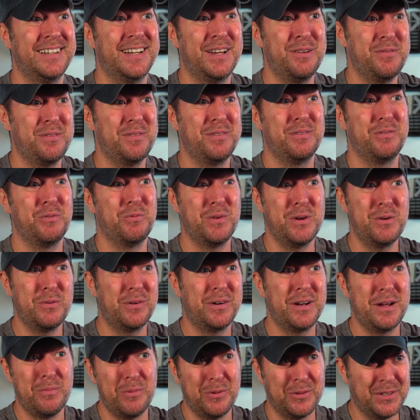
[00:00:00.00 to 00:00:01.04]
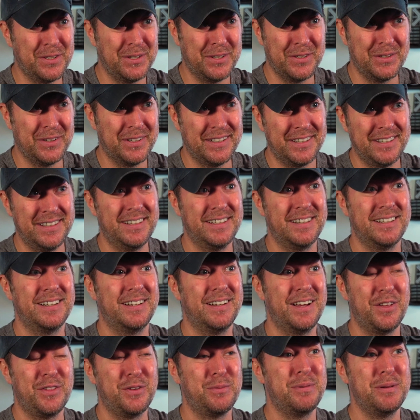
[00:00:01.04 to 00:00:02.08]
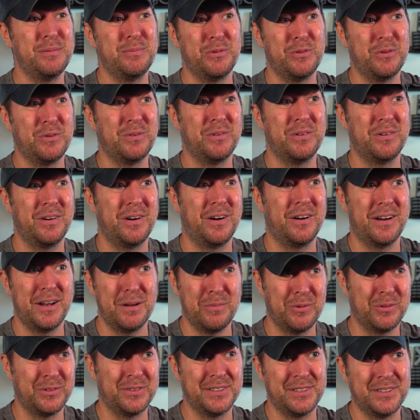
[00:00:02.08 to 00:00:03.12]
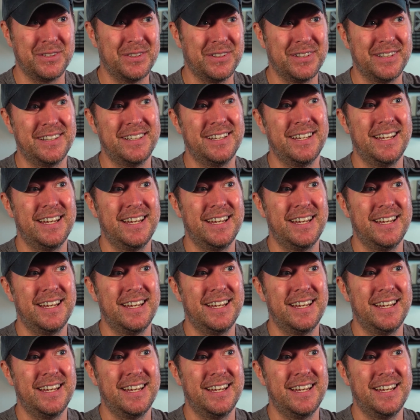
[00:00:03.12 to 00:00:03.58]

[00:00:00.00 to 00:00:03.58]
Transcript: I mean, we were able to do it. Other people are able to do it.